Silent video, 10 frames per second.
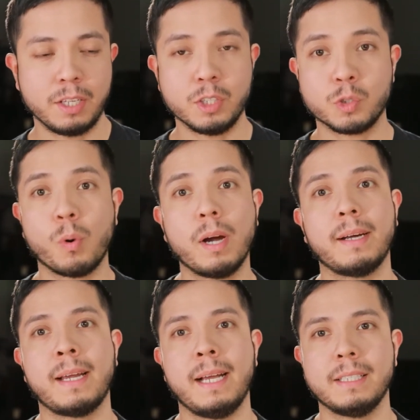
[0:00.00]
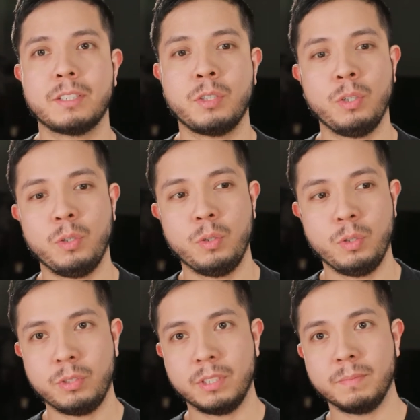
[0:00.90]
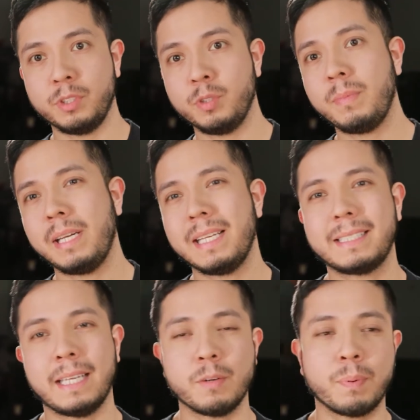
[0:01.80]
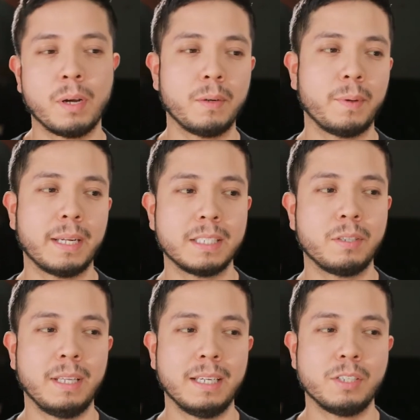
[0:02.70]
use Wirecast to do some Zoom meetings and you're probably running into the